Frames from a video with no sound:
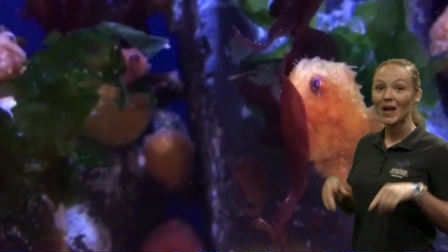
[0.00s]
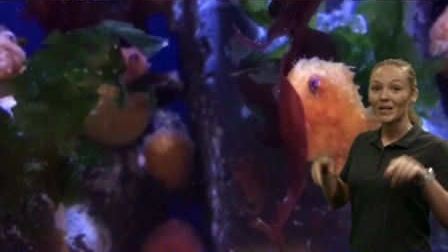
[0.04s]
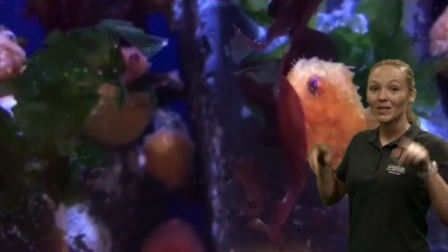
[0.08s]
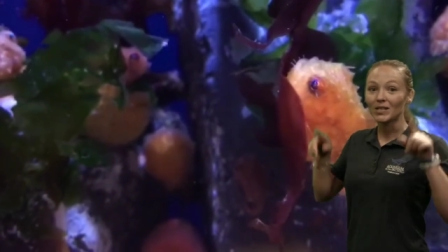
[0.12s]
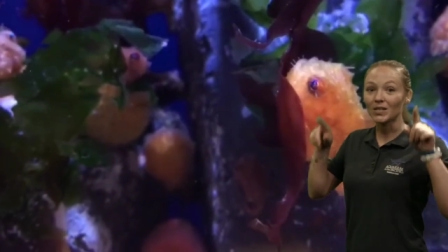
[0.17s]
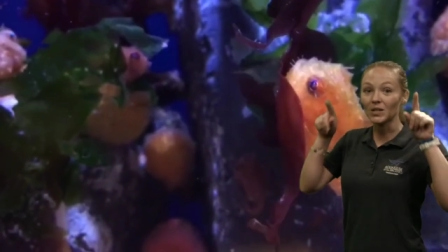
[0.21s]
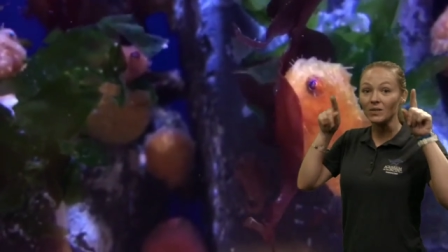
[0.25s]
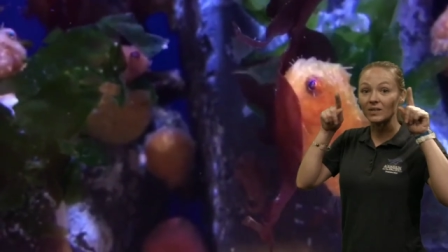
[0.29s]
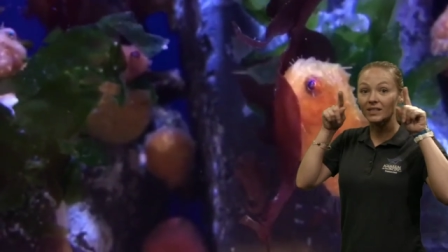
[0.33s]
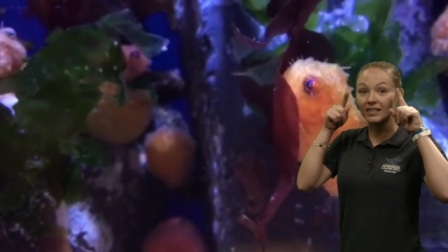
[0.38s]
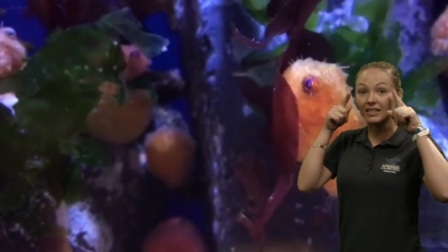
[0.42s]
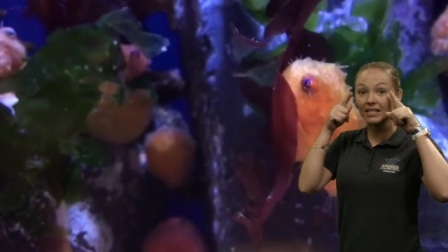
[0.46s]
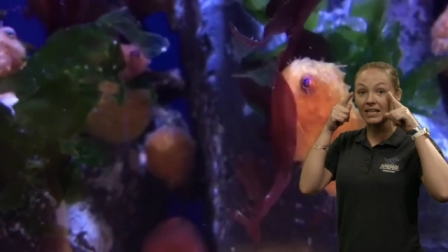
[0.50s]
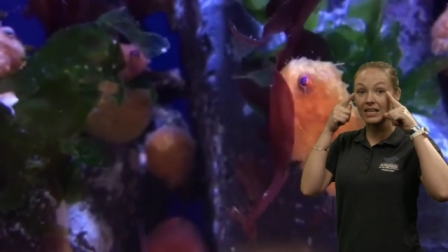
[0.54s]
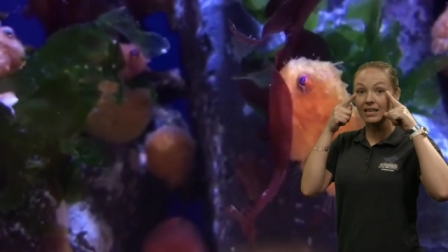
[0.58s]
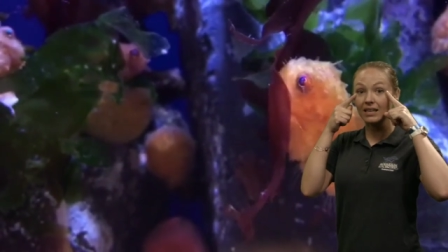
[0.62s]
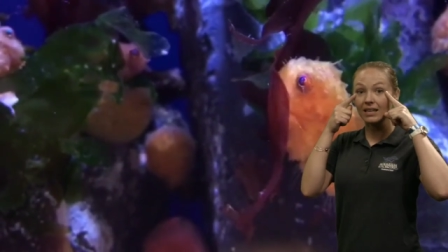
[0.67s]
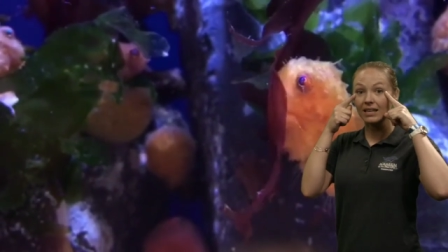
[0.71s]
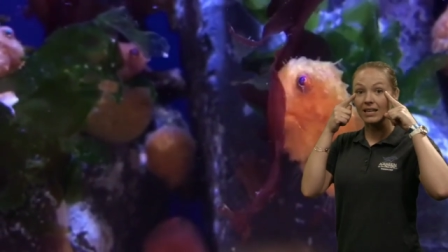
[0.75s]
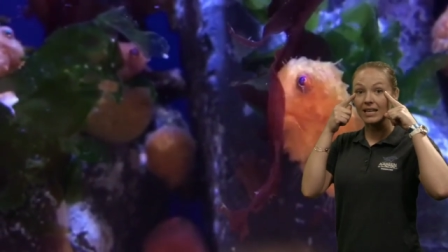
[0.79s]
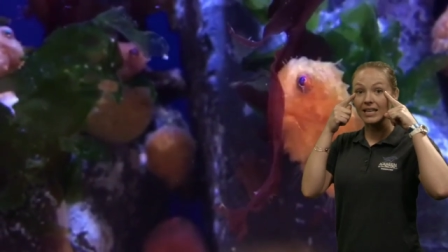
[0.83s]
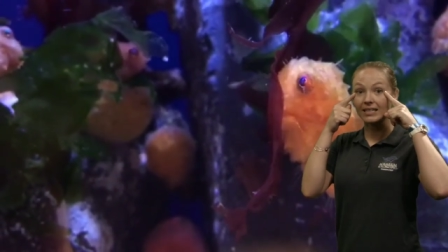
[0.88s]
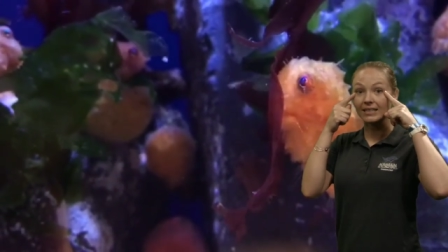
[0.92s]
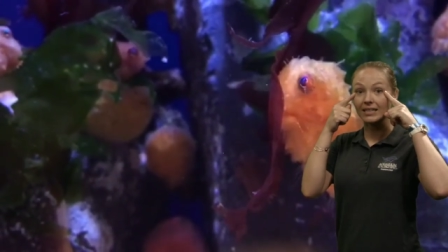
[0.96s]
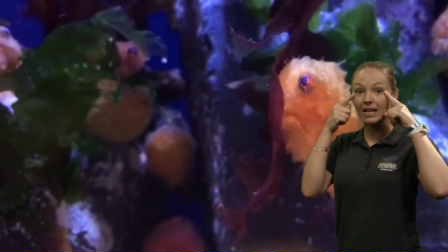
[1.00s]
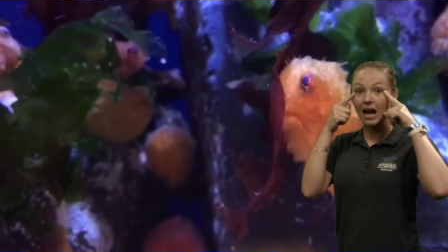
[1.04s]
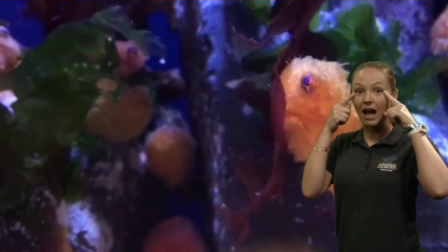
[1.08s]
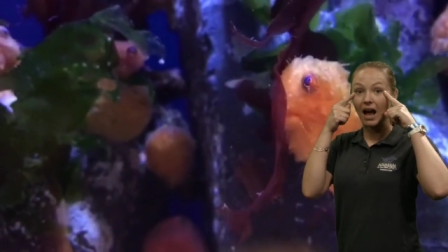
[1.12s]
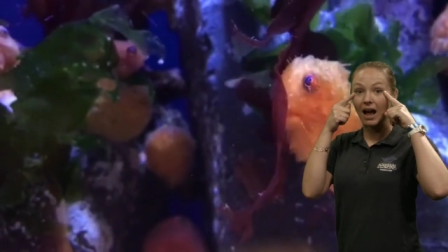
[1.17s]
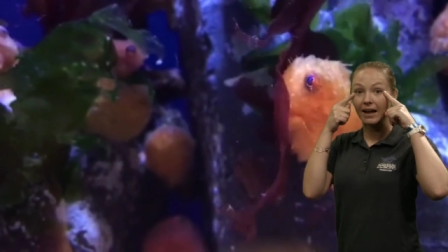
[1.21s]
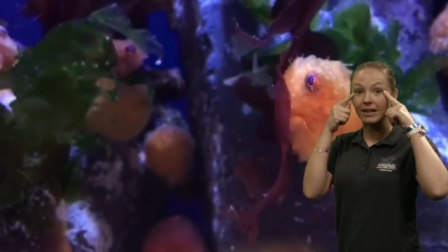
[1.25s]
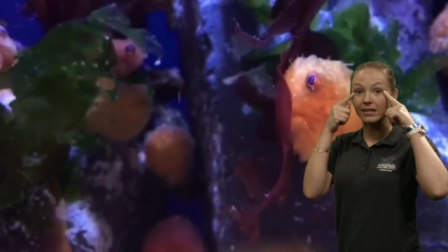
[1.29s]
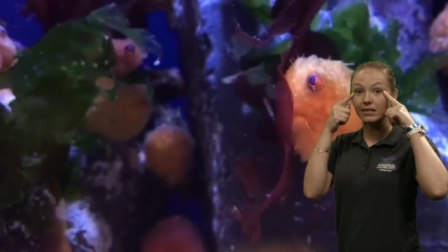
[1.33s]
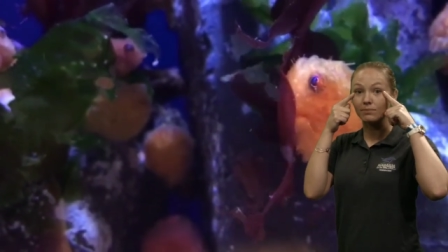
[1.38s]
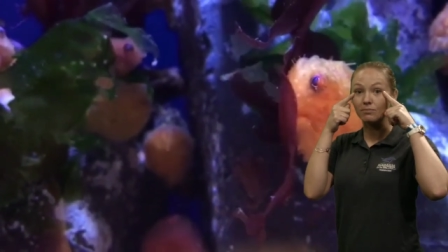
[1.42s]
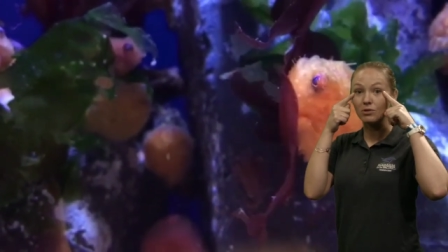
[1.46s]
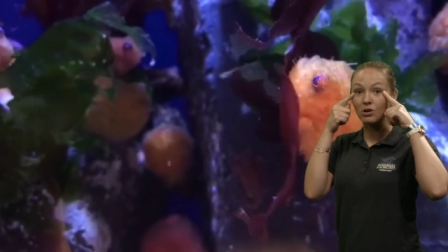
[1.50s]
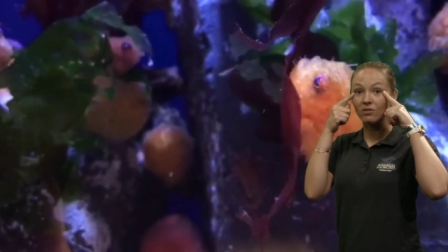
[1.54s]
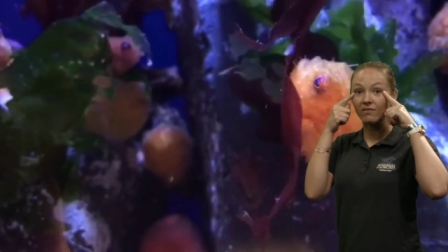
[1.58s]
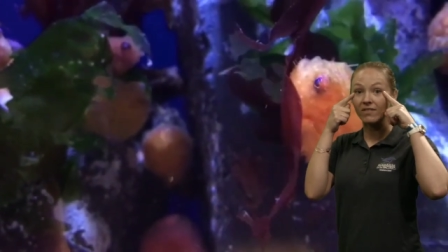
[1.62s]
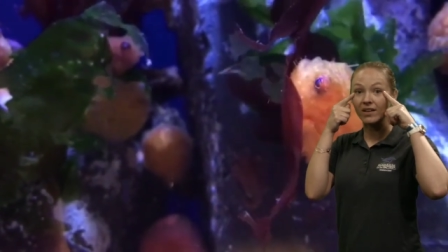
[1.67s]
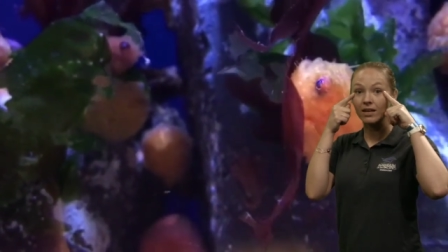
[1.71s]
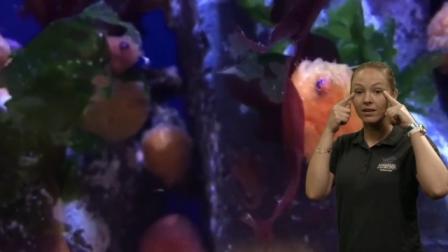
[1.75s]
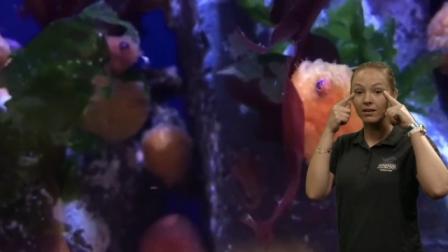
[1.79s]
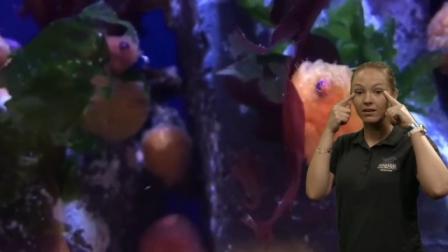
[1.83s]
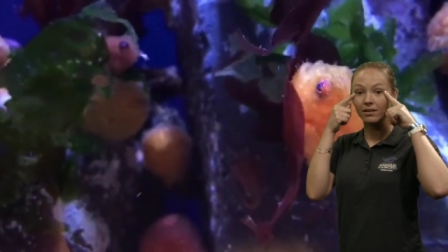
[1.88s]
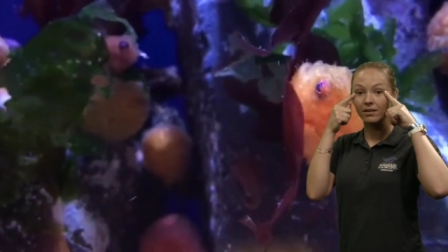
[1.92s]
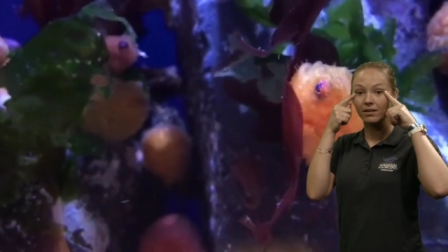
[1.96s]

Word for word: Do you see its eyes moving?